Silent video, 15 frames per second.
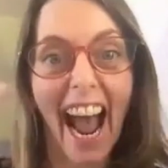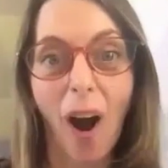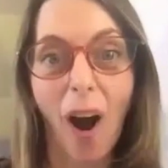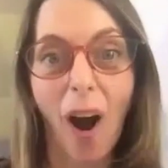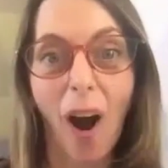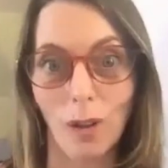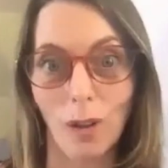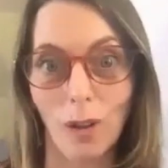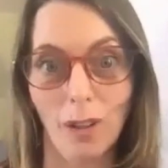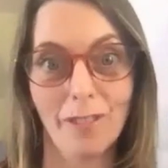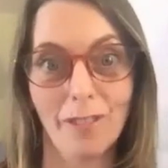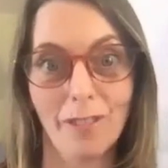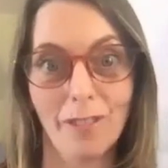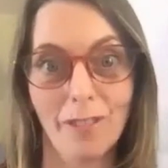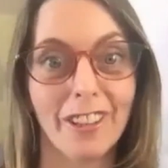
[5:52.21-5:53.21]
all
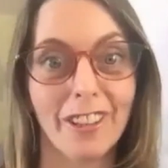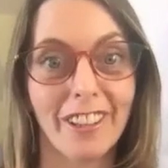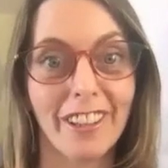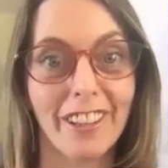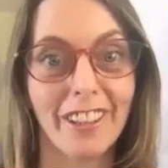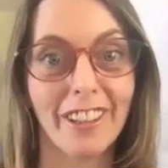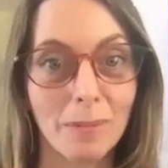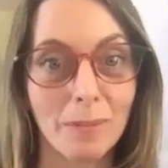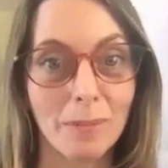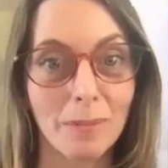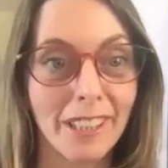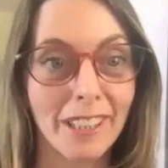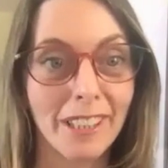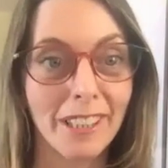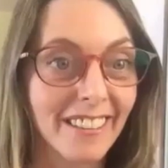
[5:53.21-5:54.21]
of your
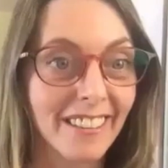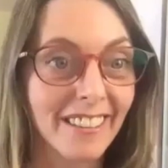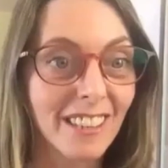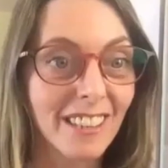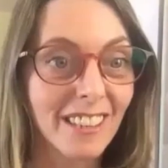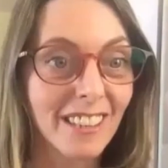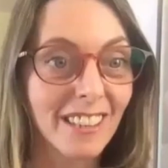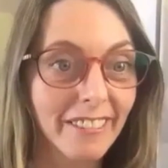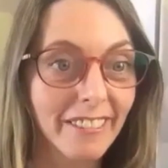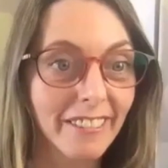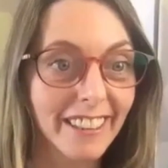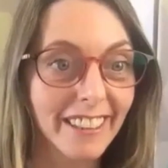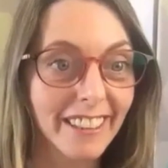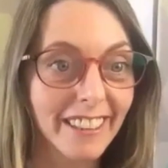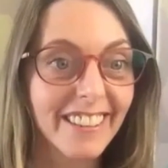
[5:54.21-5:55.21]
expertise and
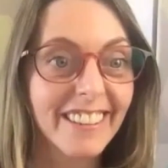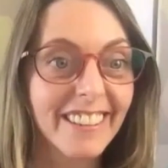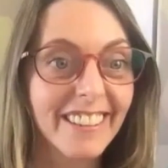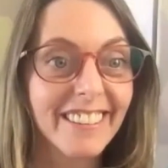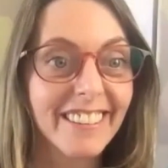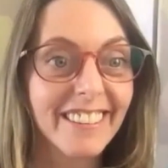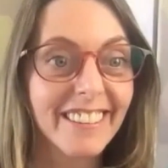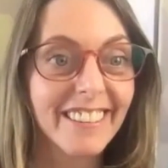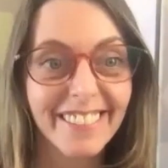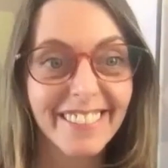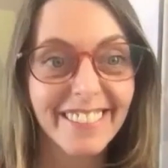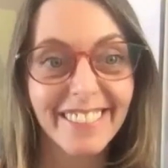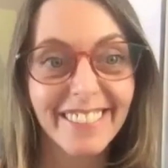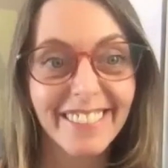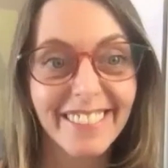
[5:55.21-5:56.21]
experience.
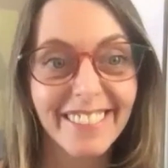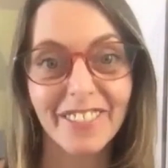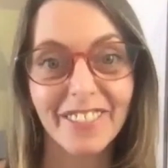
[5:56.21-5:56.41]
Yeah.